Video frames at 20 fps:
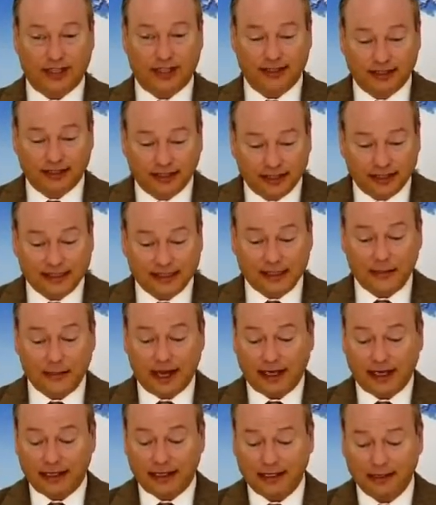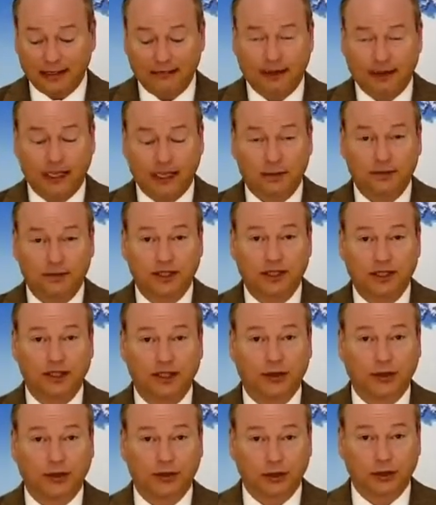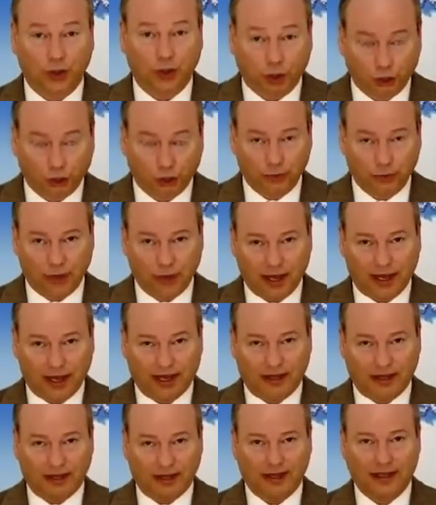and systematically develops the total brain.